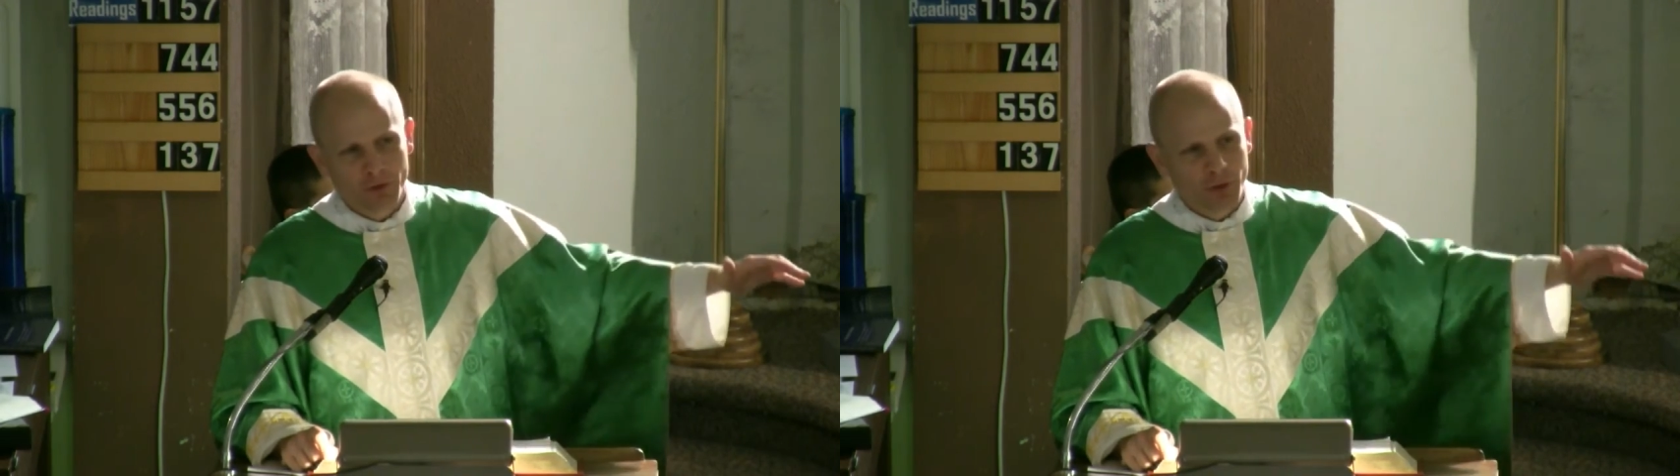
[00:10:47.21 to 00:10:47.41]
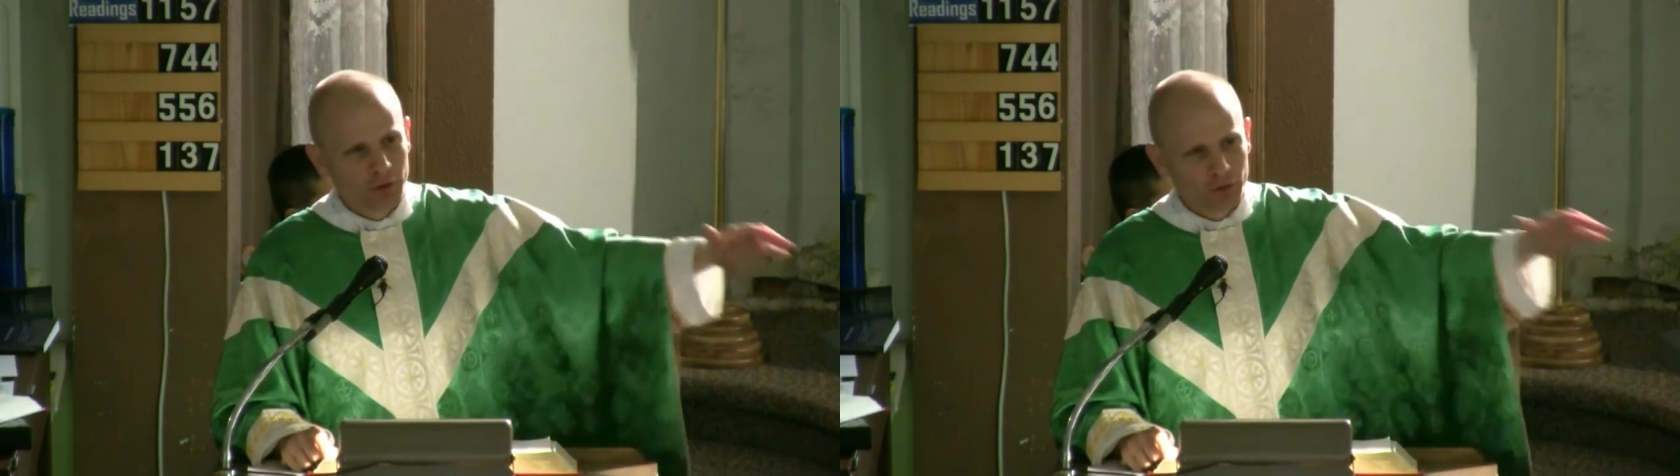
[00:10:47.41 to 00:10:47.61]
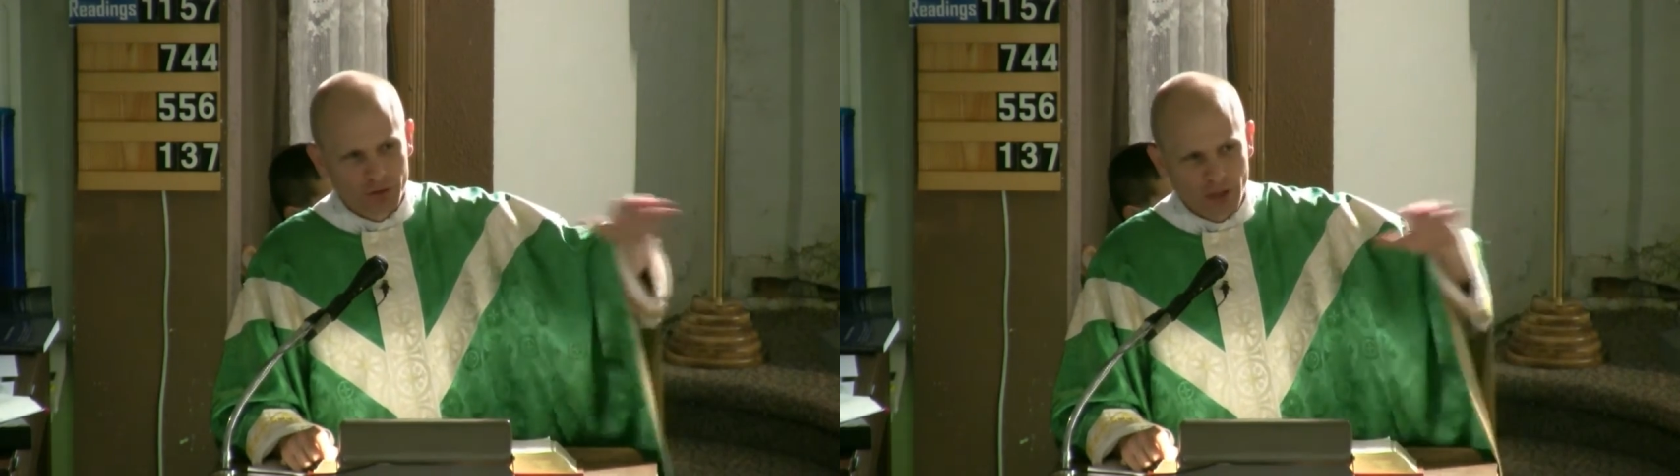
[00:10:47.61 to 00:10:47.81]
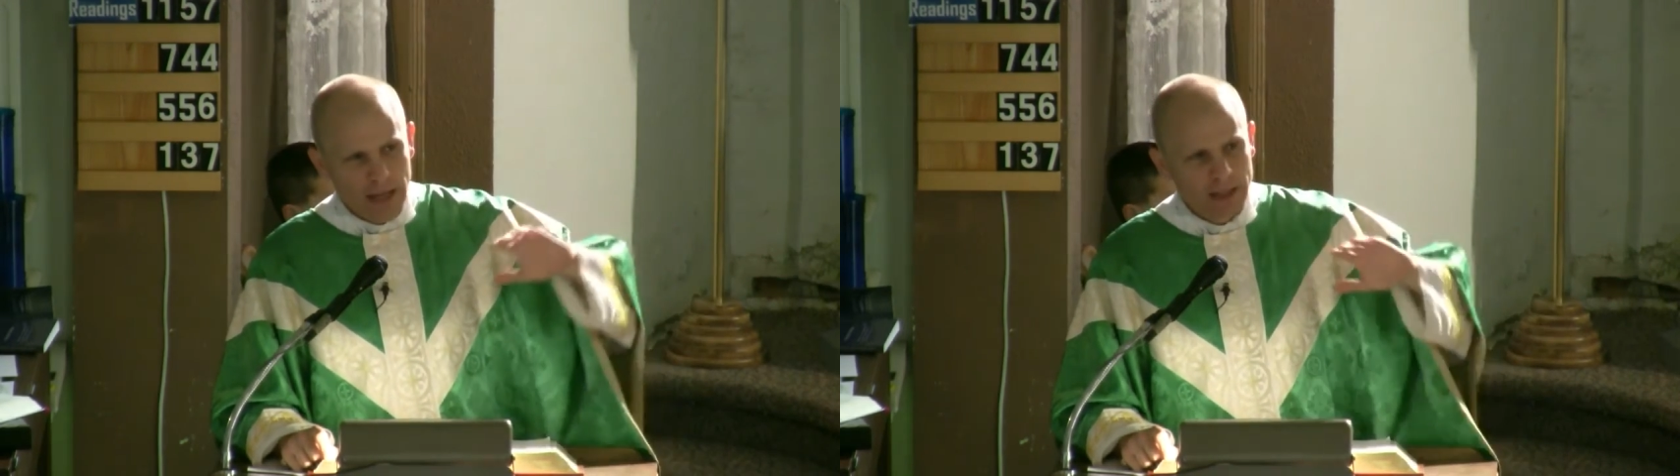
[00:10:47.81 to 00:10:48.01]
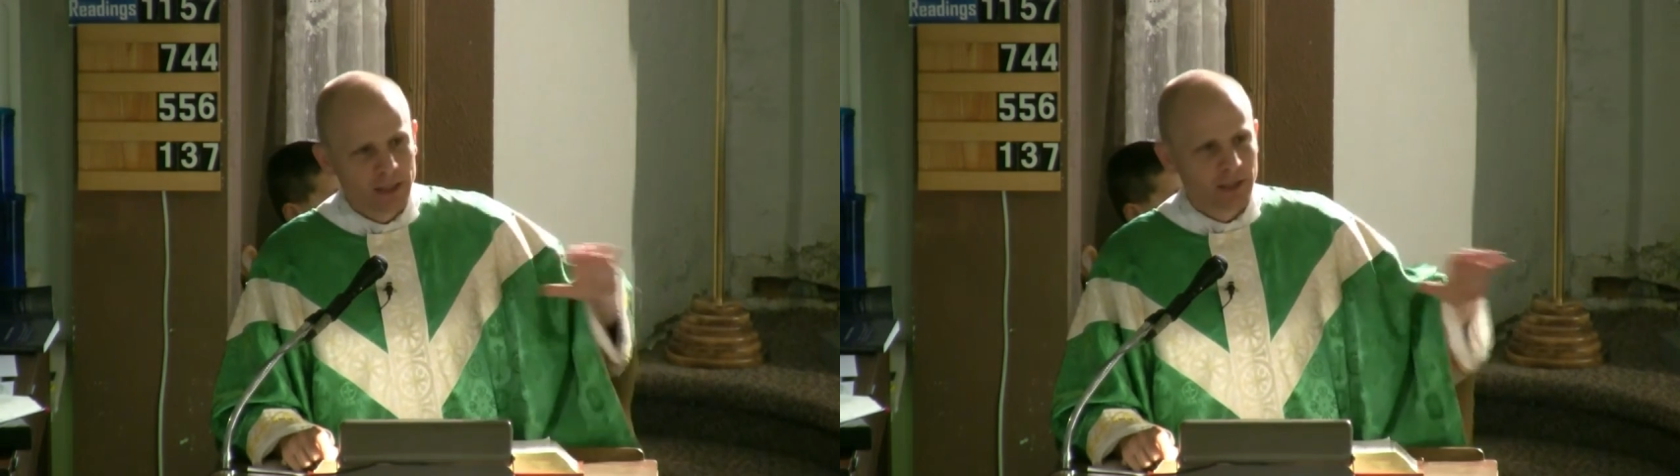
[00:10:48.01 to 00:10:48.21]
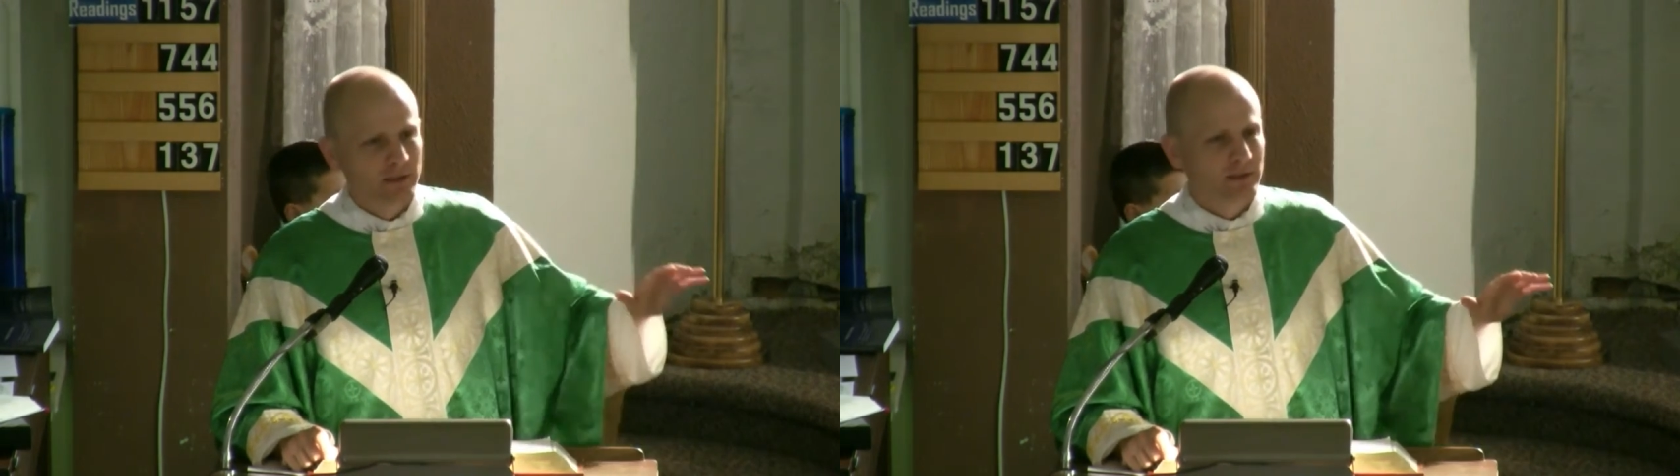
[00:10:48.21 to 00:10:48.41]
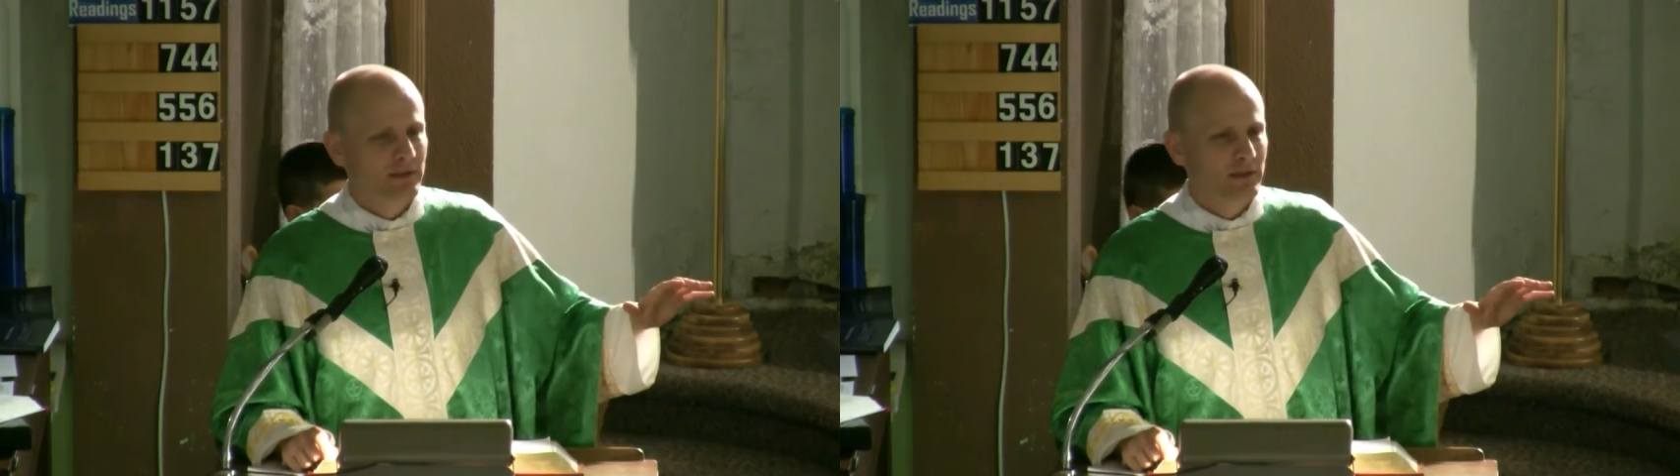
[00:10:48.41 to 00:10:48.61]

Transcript: thunder, and lightning.